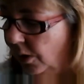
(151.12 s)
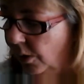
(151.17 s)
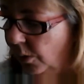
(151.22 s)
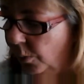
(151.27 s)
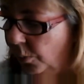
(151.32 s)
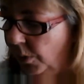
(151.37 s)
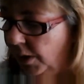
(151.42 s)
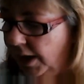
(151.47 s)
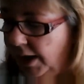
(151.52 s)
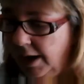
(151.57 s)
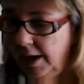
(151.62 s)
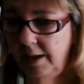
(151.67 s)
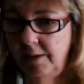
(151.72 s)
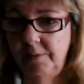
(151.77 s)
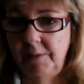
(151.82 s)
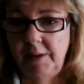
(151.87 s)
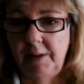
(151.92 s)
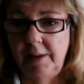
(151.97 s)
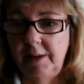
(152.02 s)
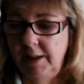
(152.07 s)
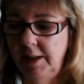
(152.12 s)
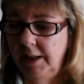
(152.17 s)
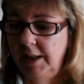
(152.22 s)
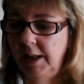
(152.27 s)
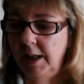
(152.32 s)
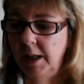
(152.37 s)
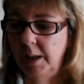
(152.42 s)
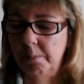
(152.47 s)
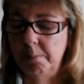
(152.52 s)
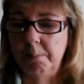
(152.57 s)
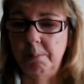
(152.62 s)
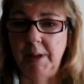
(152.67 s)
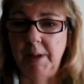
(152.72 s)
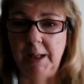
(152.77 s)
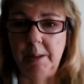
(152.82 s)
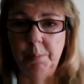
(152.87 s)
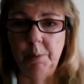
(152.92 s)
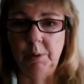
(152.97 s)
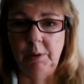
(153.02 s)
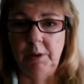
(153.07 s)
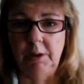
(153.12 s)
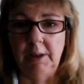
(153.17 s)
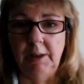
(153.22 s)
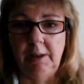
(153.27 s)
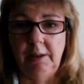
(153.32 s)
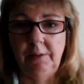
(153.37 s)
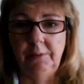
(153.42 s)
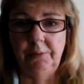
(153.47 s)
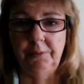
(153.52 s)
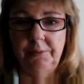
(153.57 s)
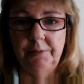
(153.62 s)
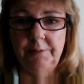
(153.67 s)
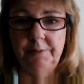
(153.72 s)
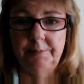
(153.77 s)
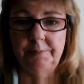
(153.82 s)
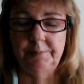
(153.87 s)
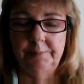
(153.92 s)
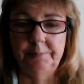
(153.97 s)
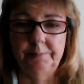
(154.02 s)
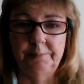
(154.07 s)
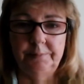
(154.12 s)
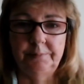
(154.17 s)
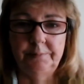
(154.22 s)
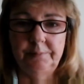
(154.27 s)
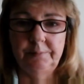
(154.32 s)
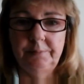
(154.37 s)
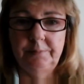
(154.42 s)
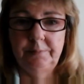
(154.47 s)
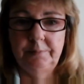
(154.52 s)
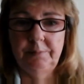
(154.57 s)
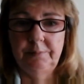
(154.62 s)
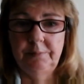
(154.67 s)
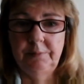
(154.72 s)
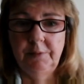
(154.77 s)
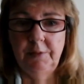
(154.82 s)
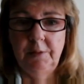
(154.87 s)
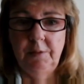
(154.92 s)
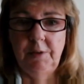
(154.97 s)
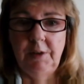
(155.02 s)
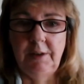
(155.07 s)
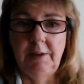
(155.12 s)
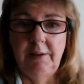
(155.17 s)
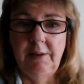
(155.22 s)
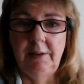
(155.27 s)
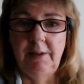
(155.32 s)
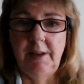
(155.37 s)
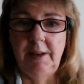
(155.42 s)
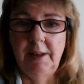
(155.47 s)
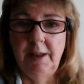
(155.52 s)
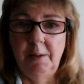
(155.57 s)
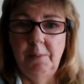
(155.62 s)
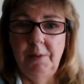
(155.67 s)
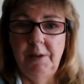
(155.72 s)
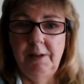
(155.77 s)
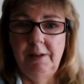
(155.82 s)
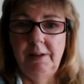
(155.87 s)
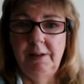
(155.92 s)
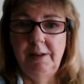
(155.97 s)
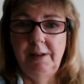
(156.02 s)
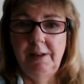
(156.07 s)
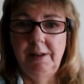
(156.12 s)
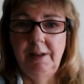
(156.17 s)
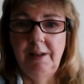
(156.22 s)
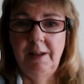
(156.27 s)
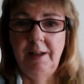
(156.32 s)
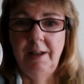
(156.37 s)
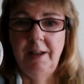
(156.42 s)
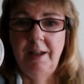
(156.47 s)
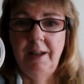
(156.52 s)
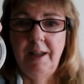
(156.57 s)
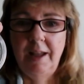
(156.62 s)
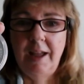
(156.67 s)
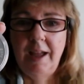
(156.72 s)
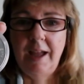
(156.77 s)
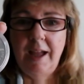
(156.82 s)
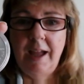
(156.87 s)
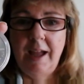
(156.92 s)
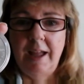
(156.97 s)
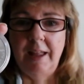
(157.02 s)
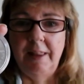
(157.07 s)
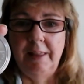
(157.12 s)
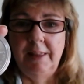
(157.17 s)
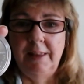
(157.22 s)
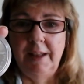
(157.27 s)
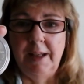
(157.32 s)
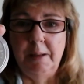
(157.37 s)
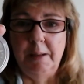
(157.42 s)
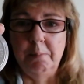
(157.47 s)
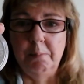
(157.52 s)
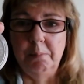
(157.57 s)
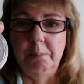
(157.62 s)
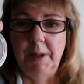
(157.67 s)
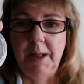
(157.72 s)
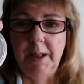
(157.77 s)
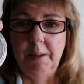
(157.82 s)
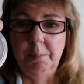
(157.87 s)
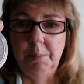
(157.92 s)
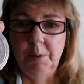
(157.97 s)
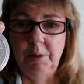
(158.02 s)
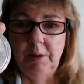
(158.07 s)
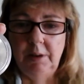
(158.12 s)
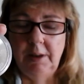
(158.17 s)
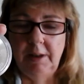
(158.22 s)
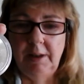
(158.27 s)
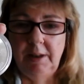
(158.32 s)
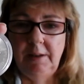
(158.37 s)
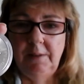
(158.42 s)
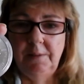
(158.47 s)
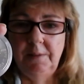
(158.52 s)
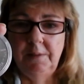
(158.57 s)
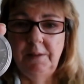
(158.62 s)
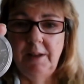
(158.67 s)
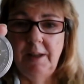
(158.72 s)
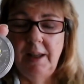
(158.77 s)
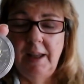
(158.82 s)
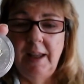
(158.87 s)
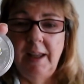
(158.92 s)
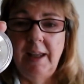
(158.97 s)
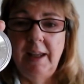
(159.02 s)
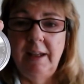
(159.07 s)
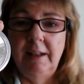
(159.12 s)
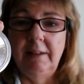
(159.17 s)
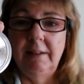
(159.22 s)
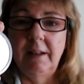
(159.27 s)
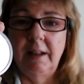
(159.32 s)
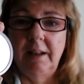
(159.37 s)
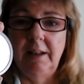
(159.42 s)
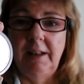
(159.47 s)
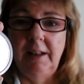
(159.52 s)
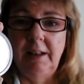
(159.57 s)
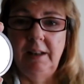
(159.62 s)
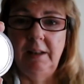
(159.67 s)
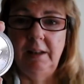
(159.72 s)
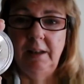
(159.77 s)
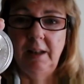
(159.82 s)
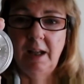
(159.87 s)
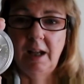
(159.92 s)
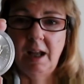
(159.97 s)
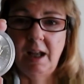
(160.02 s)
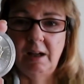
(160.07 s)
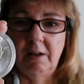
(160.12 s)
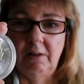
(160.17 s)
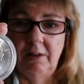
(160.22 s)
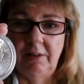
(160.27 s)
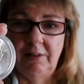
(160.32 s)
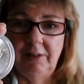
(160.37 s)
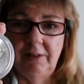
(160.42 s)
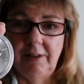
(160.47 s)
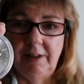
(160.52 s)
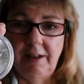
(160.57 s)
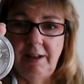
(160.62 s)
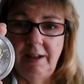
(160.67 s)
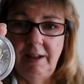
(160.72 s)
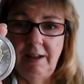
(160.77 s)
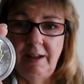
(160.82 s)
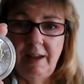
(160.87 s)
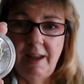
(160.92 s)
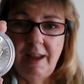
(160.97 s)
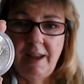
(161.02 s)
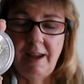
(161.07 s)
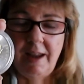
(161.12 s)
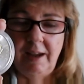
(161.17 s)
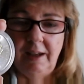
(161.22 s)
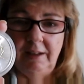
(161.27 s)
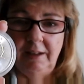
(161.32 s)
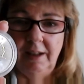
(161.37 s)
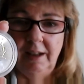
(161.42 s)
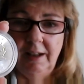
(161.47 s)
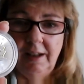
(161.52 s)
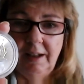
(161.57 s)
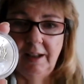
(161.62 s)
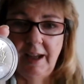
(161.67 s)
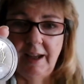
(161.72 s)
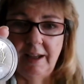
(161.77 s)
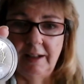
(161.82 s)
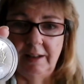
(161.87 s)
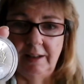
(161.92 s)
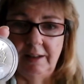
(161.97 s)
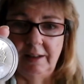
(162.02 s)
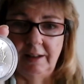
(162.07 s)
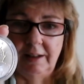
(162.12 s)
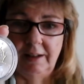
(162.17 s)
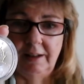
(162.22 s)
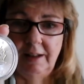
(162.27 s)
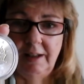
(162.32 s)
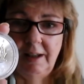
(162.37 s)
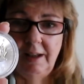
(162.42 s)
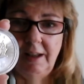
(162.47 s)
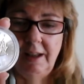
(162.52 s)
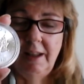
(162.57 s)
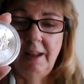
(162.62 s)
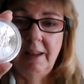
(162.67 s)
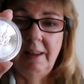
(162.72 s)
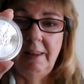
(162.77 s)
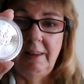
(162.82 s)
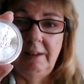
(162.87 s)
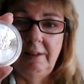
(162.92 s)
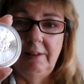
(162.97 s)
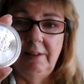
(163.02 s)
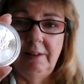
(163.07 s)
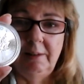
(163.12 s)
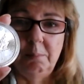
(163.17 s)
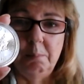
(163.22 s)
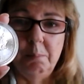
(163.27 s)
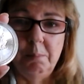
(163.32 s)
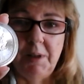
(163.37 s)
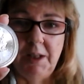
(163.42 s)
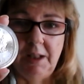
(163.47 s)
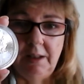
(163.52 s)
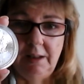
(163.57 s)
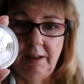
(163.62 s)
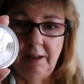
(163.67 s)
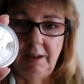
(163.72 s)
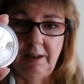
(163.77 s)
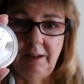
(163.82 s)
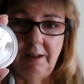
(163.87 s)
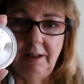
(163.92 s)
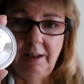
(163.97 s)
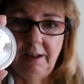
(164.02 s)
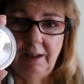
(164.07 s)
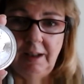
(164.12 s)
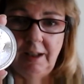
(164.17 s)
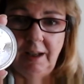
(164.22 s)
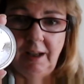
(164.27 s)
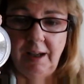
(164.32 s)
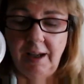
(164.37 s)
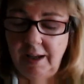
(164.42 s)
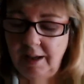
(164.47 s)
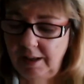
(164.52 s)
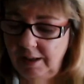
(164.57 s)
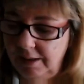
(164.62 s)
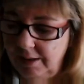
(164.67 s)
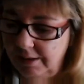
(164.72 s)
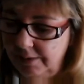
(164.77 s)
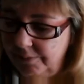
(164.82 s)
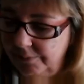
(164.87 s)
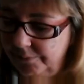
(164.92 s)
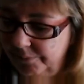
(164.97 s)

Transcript: We have the maple leaf, if you can see that one, and the maple leaf is legal currency in Canada. This is minted in Canada.